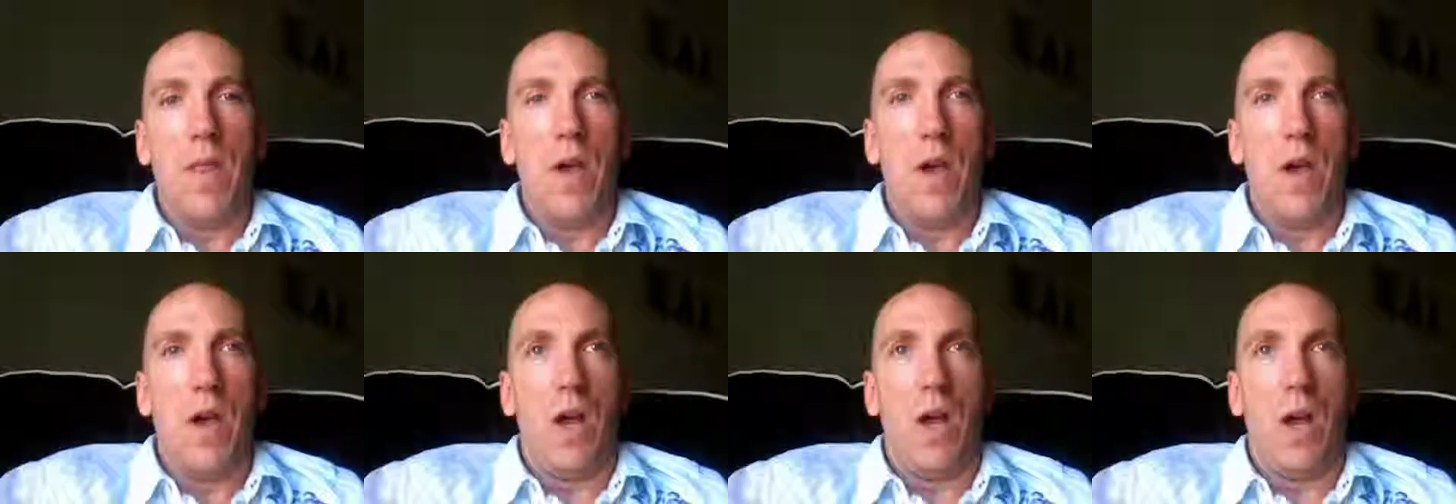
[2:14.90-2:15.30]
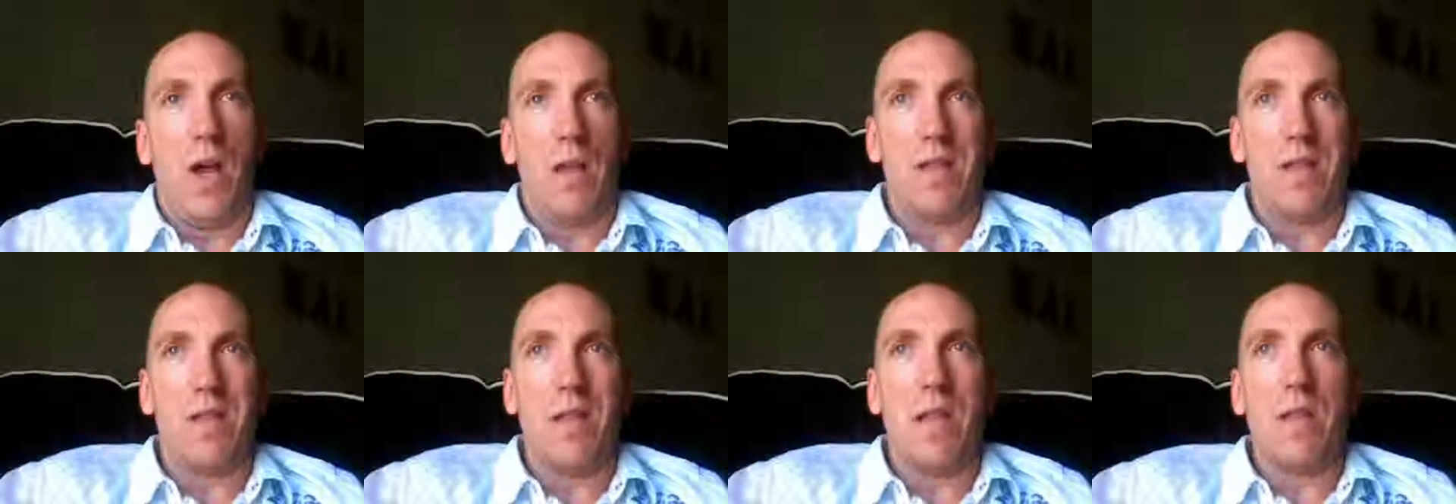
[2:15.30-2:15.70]

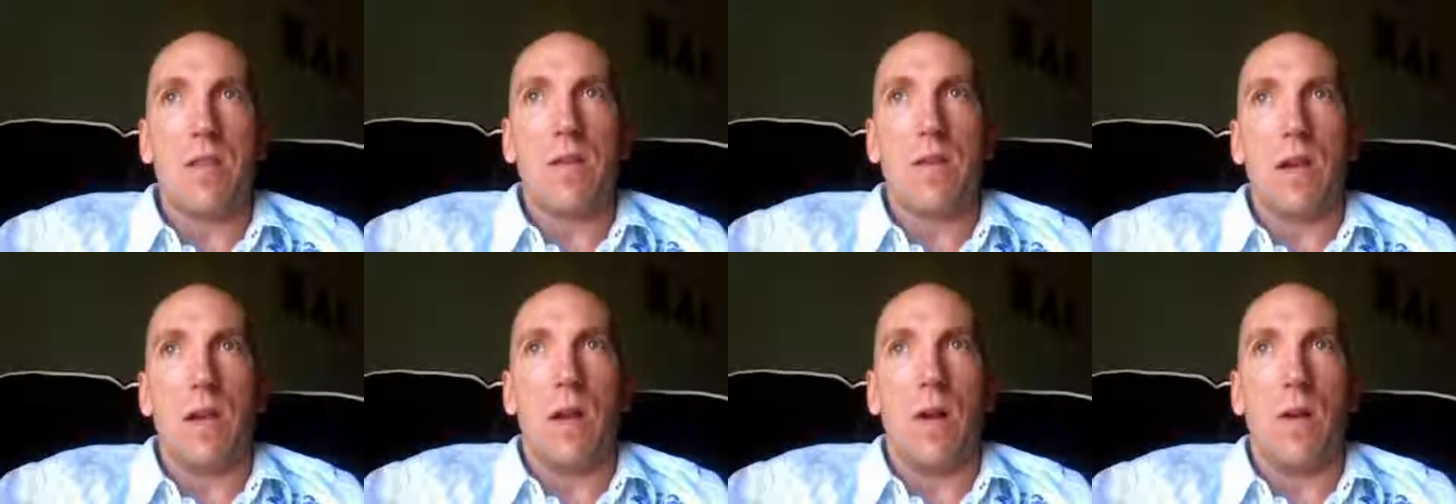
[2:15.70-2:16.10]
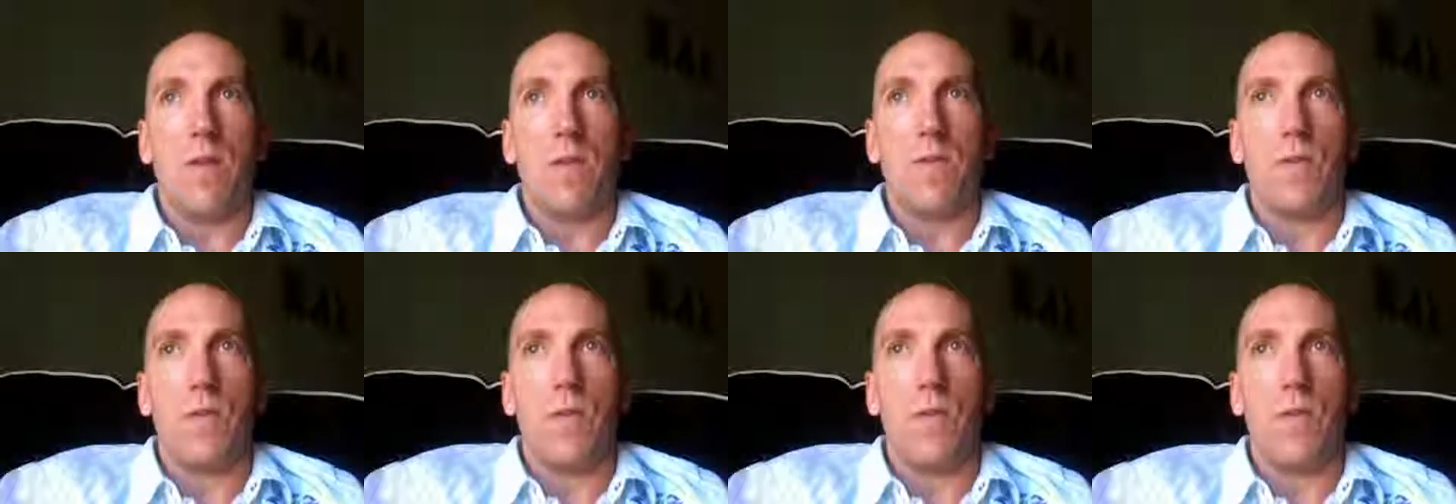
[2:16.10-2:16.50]
a sense
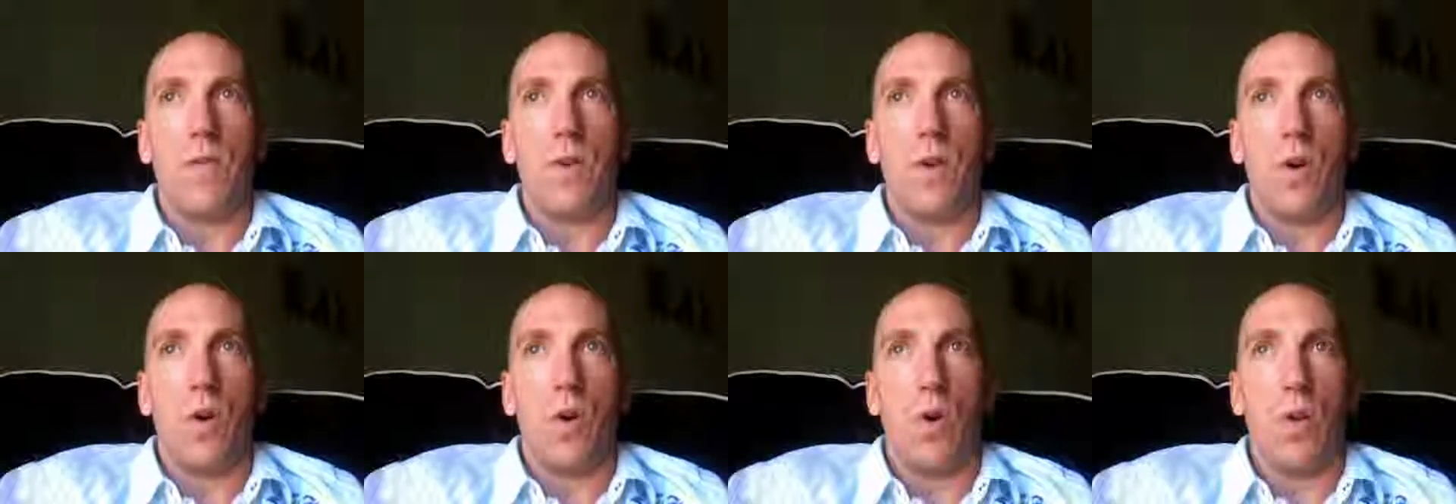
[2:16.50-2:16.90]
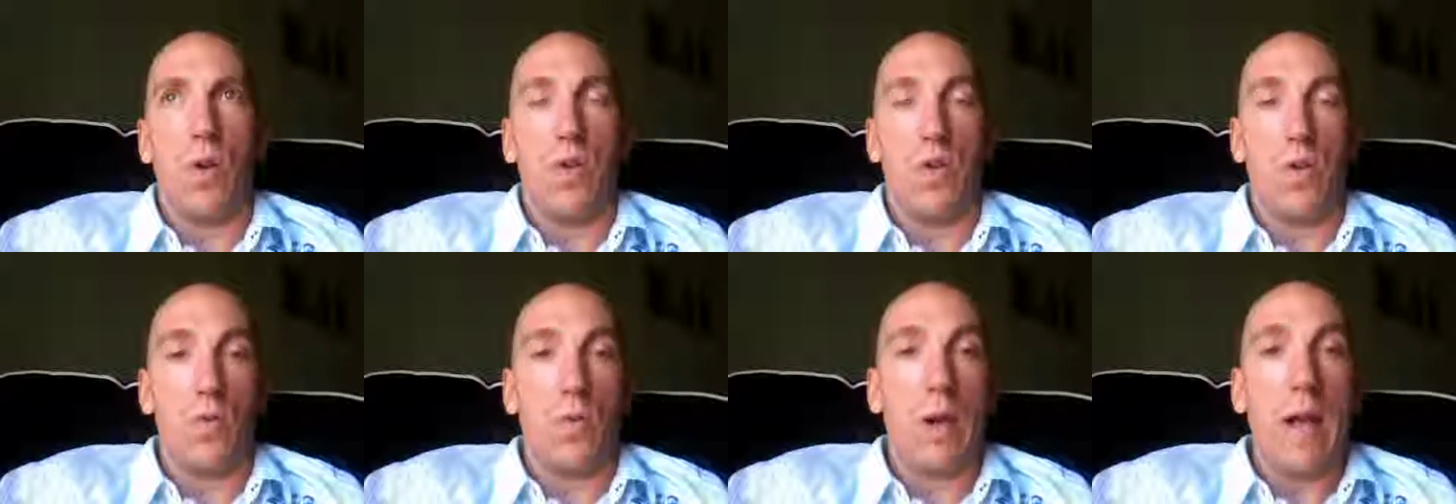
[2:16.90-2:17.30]
of, or
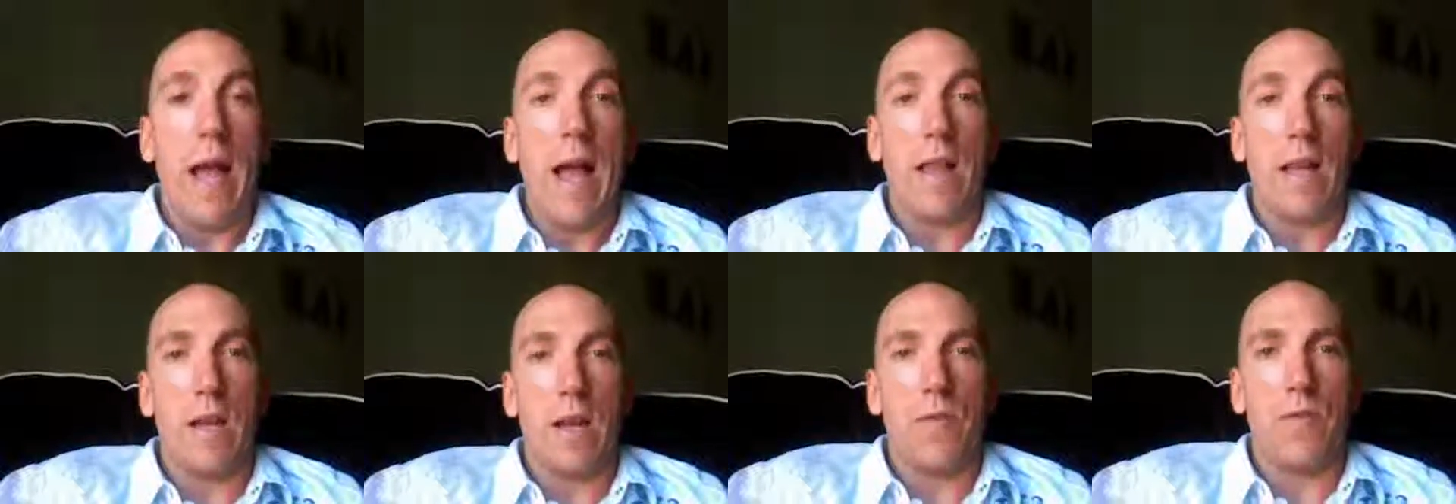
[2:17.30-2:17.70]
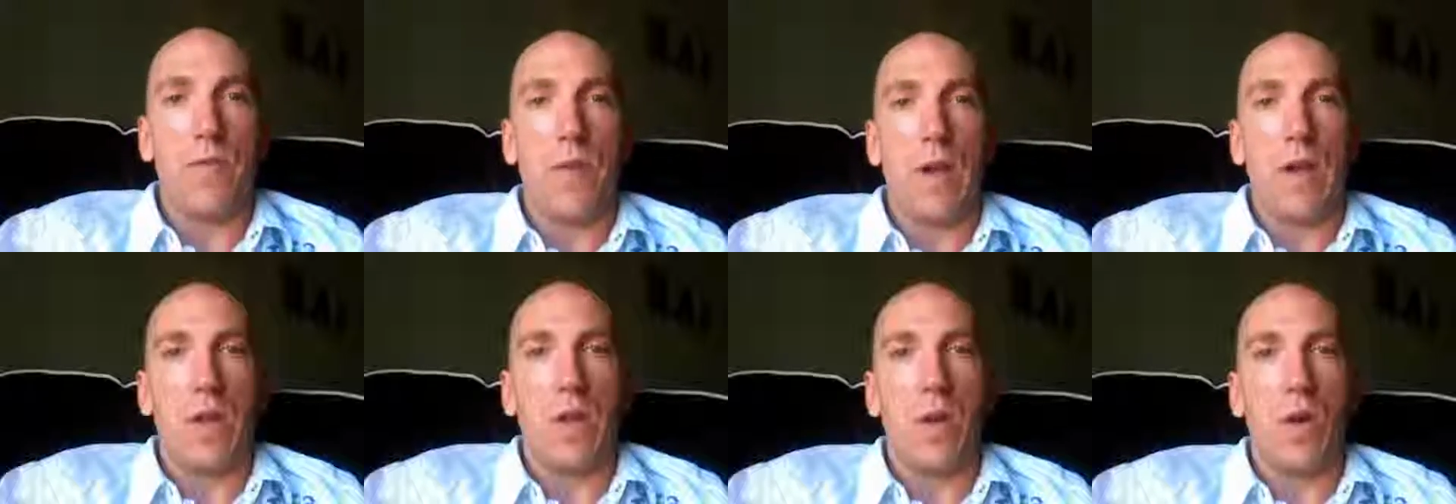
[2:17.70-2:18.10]
the reality of
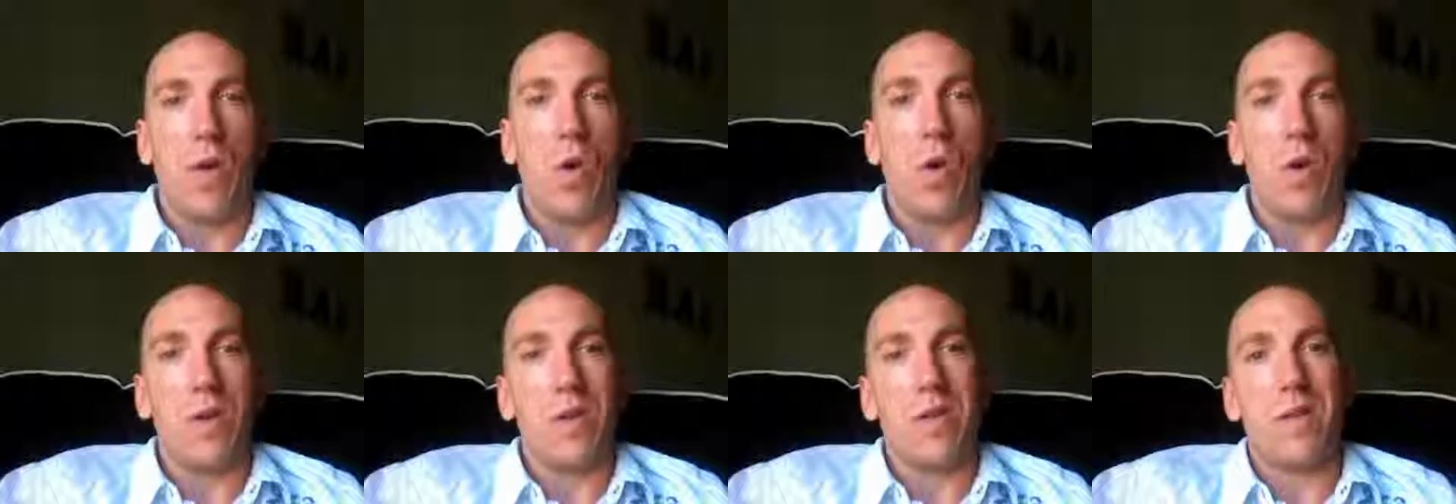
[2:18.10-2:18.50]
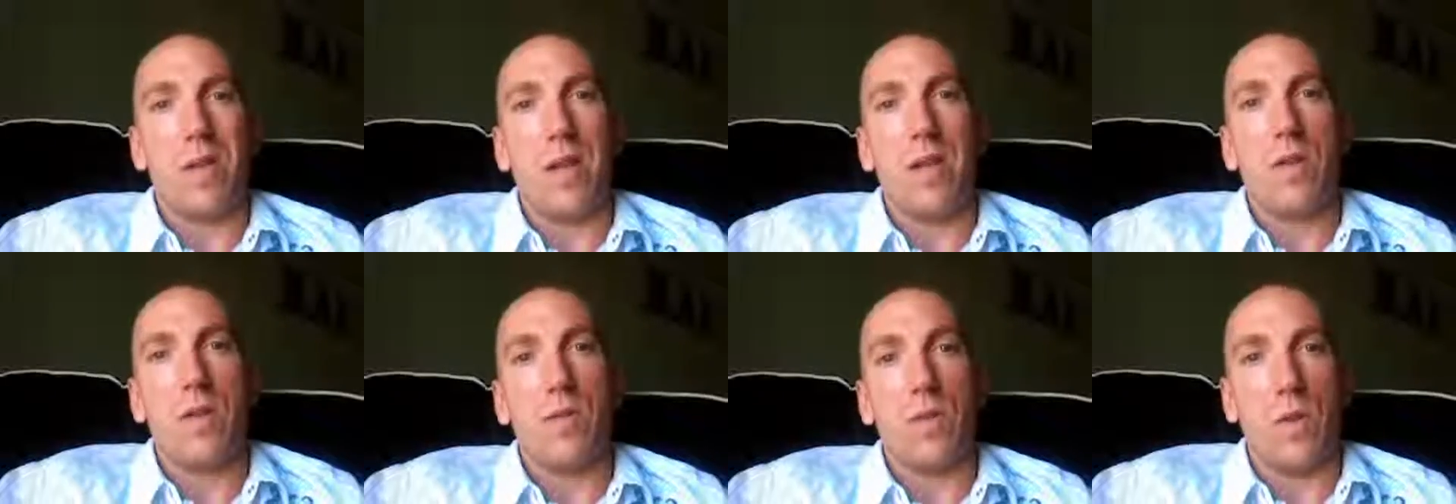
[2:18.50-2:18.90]
failure, or a
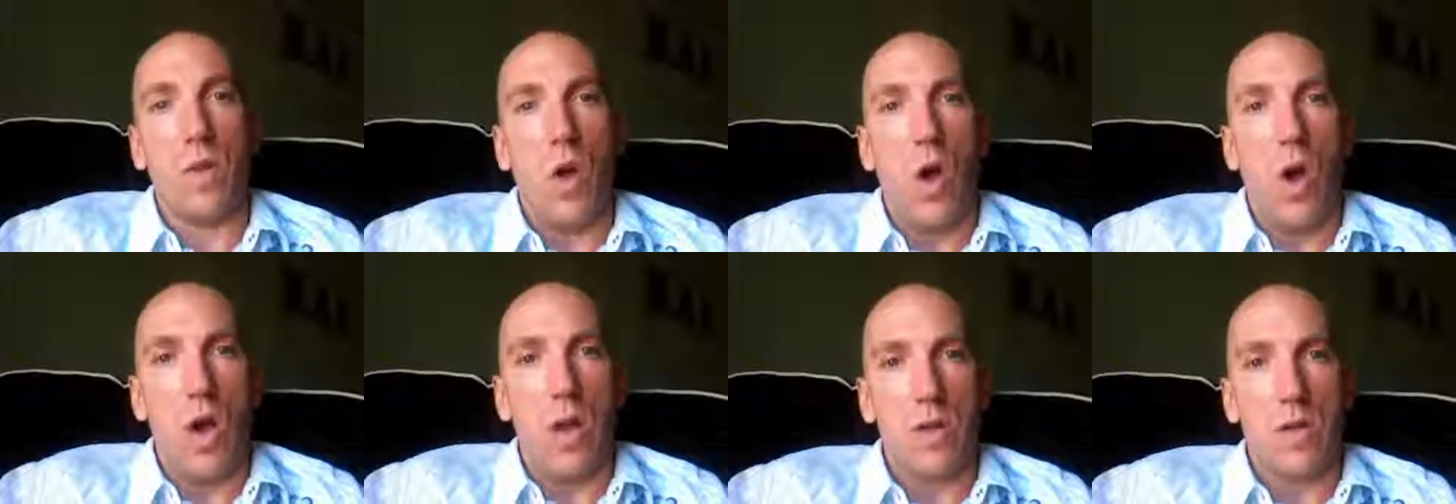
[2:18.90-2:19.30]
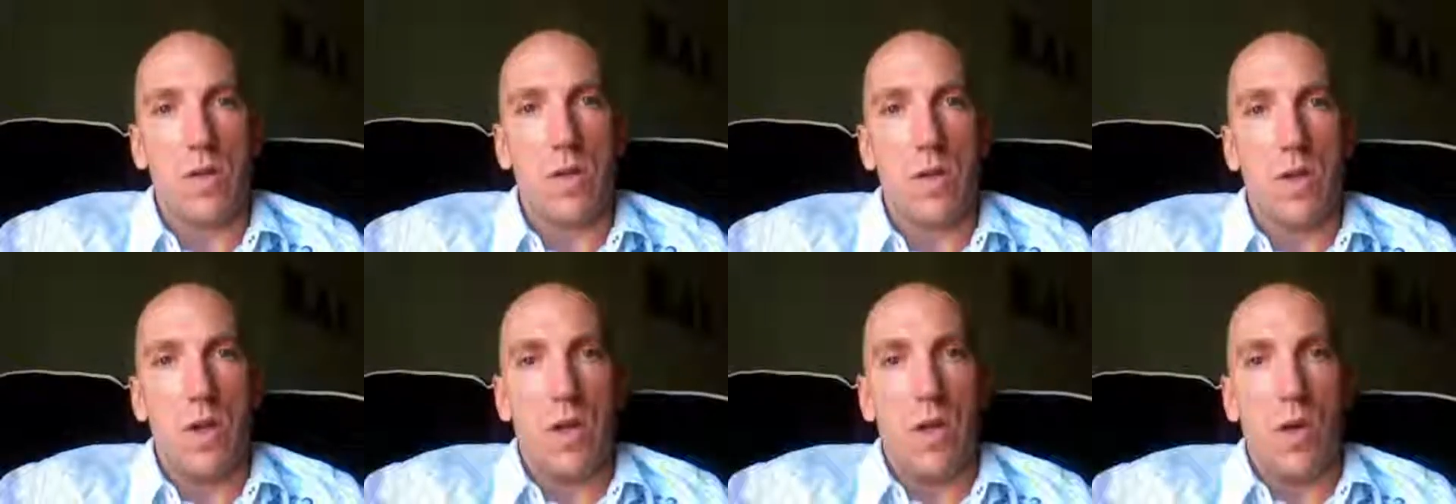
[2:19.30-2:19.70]
sense of
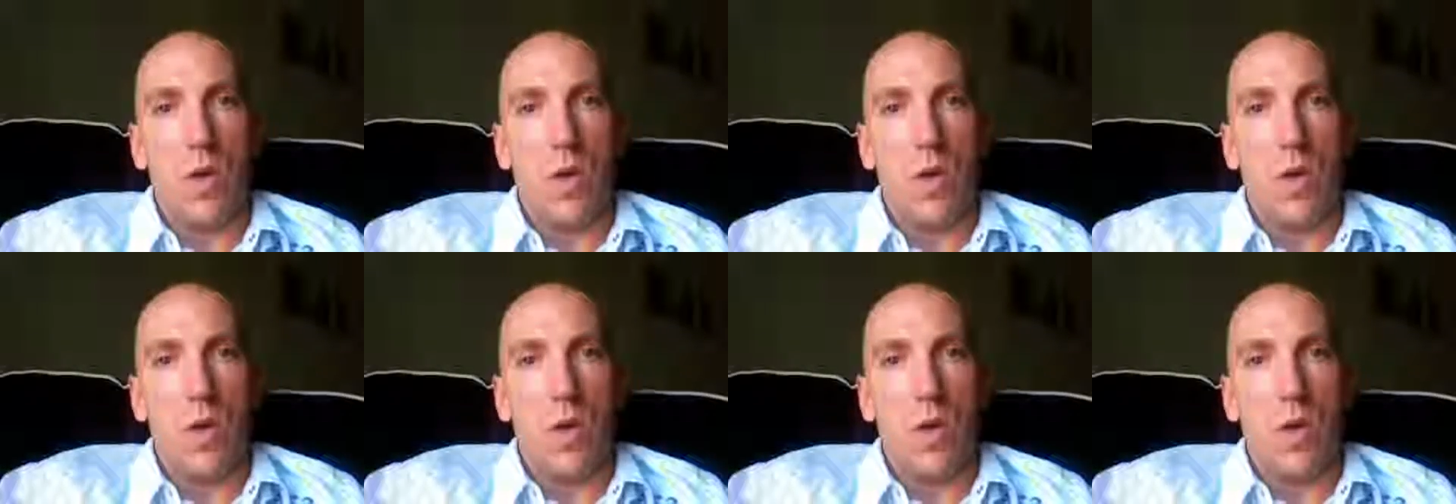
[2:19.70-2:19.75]
loss,